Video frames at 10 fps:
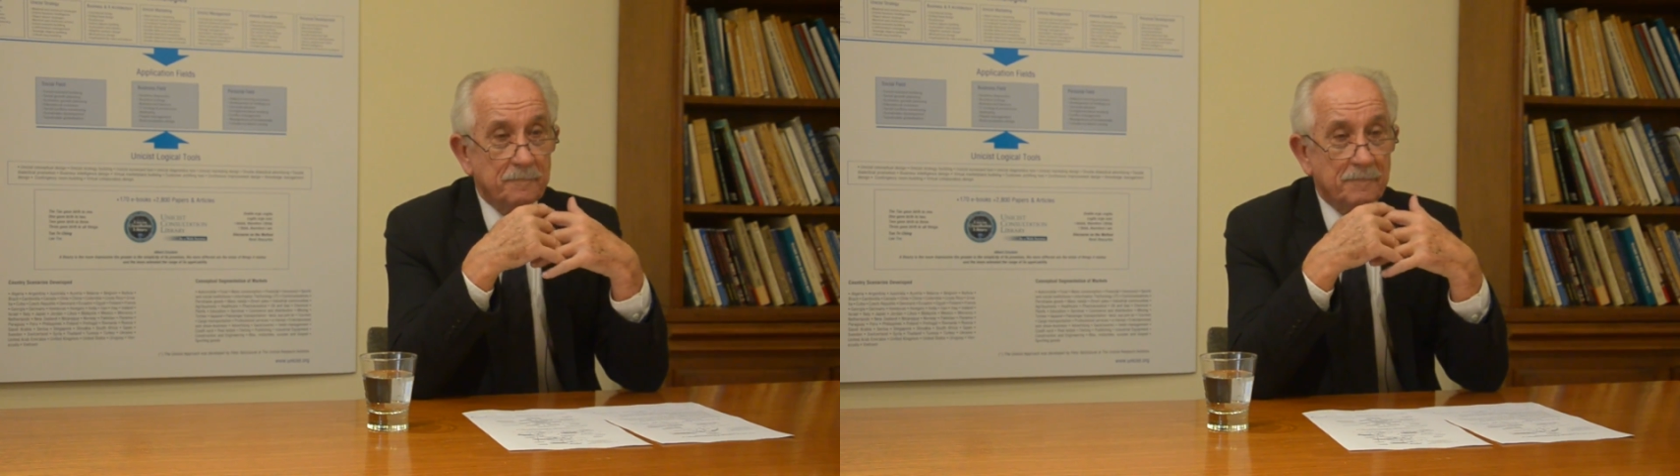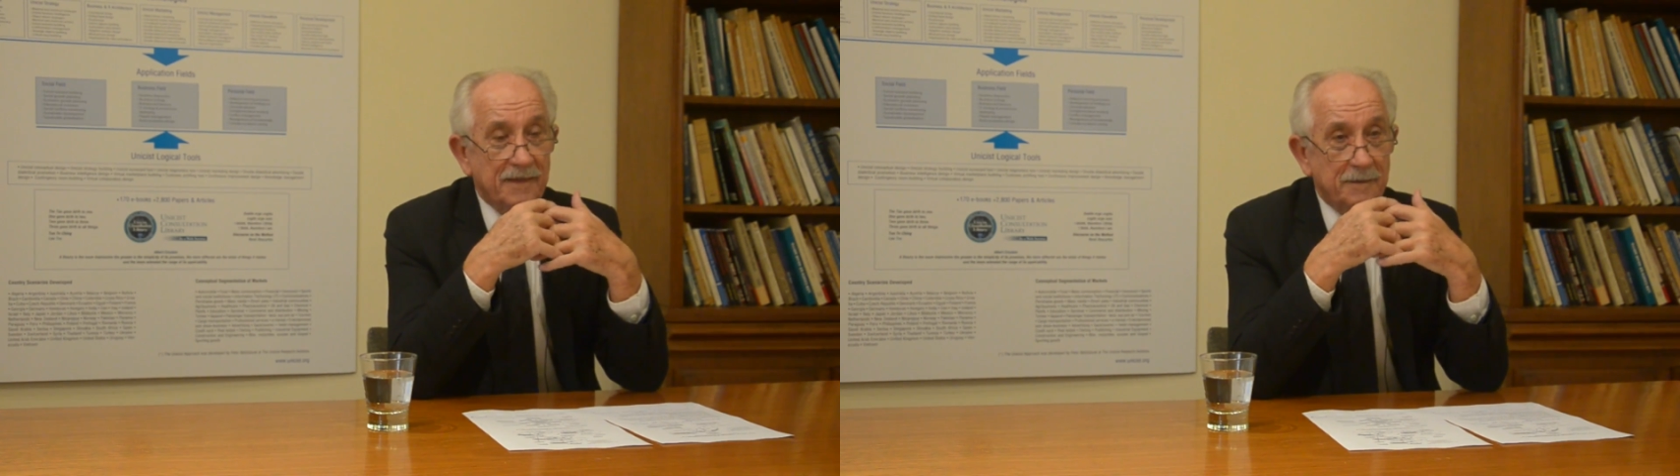
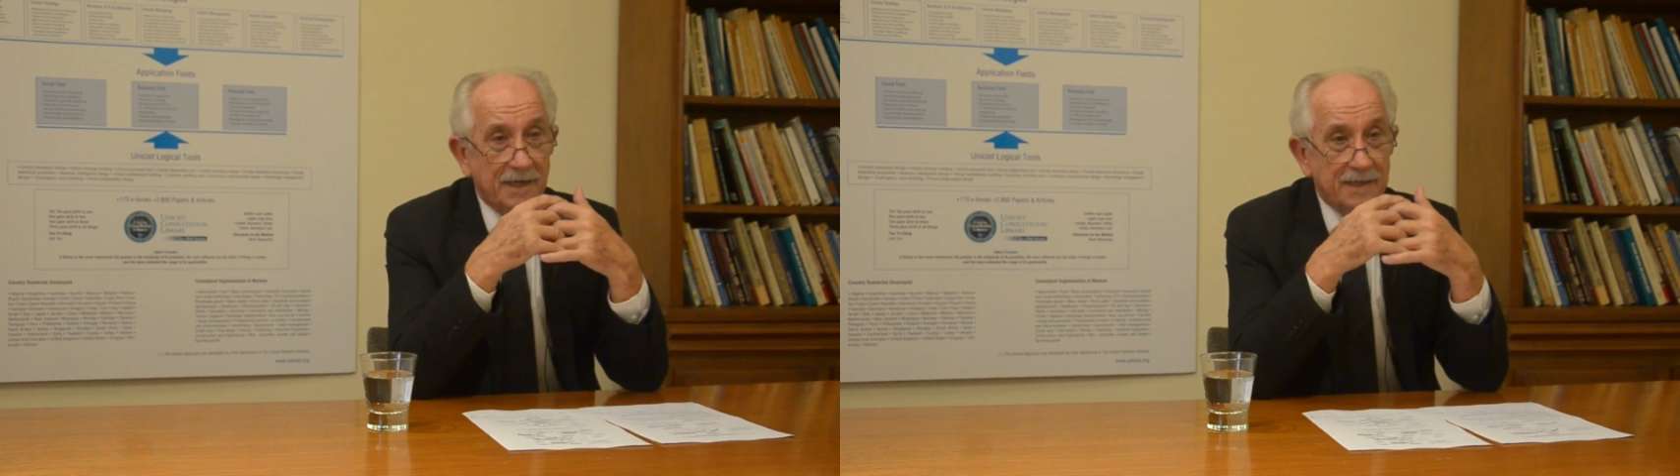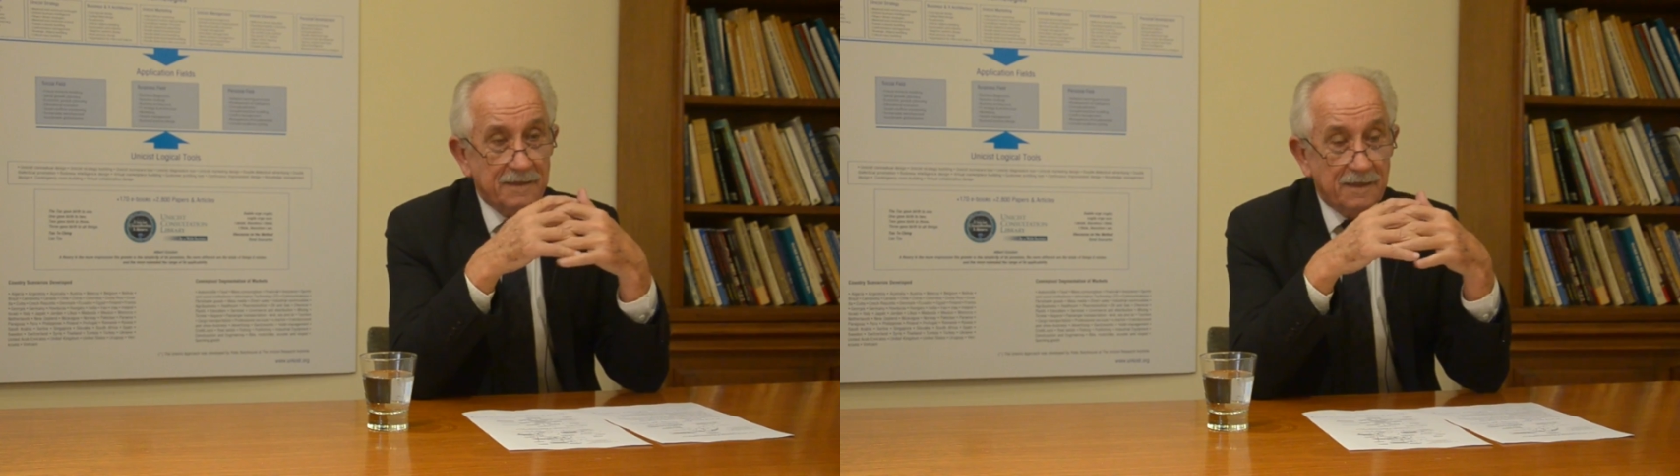
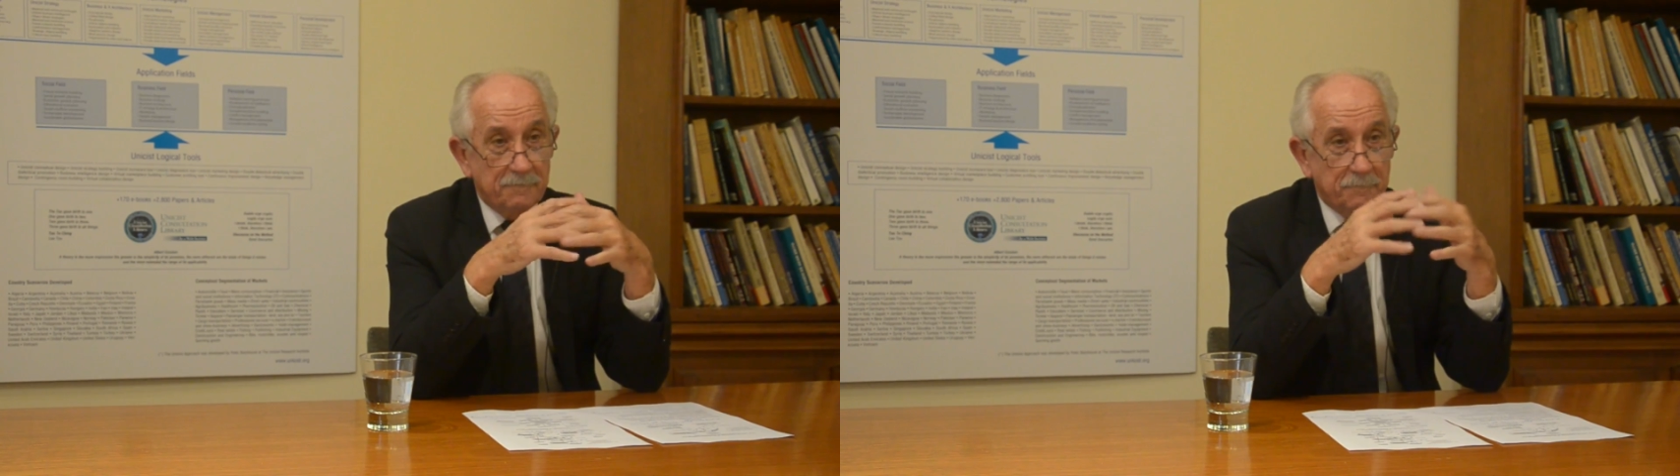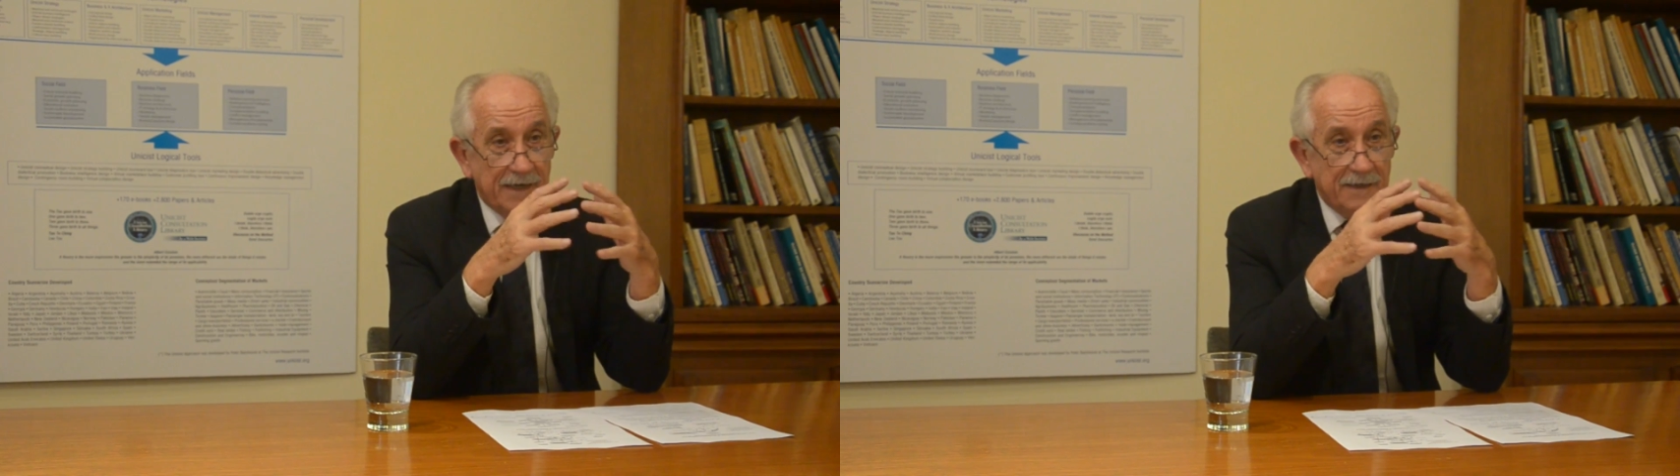mathematical
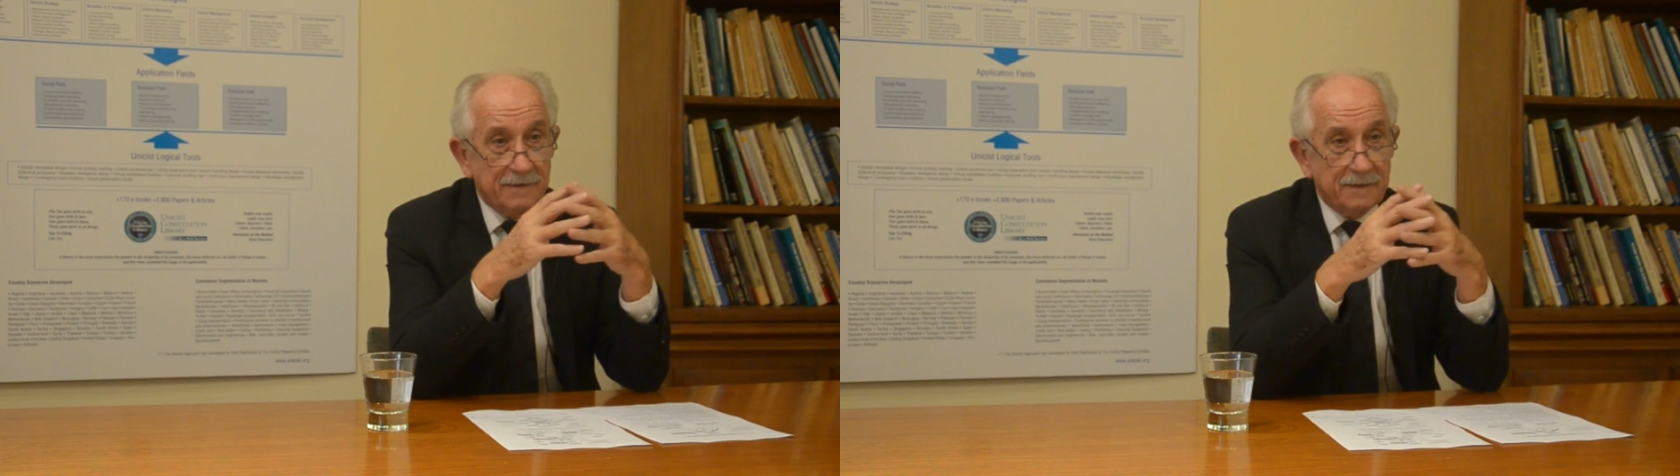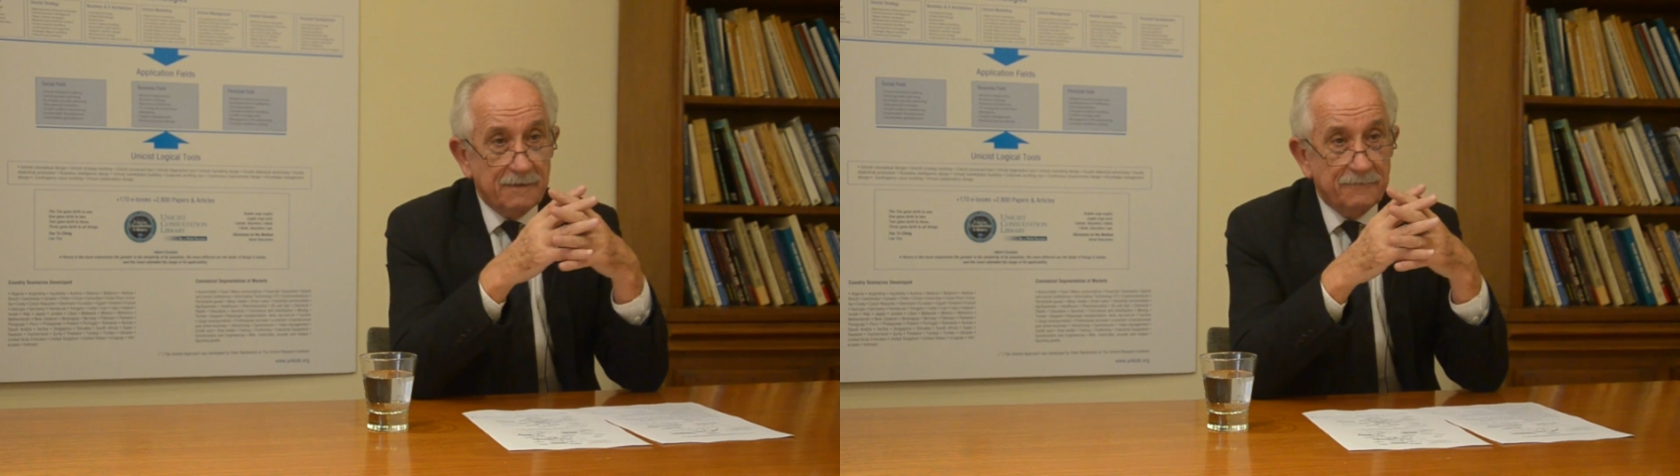
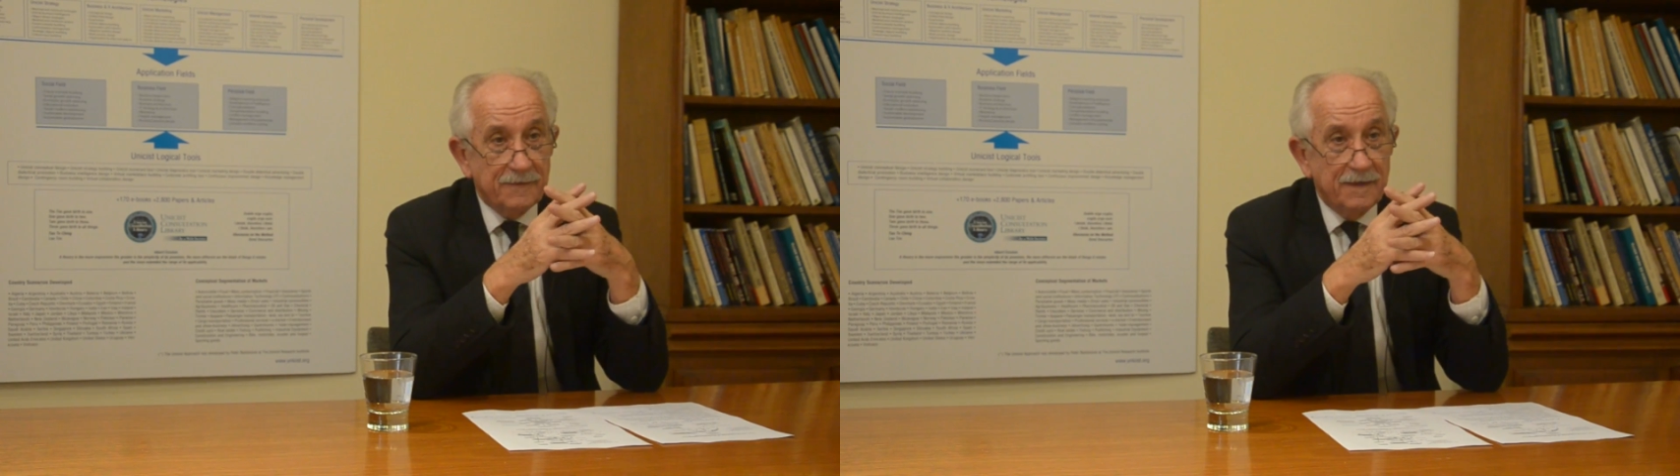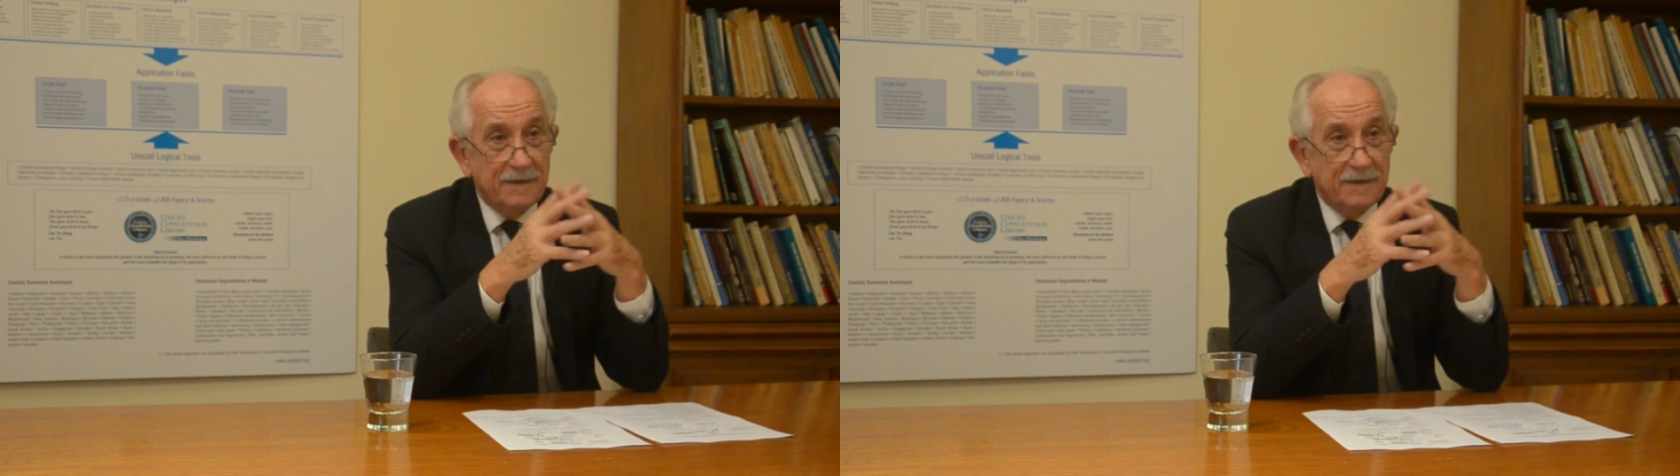palliatives,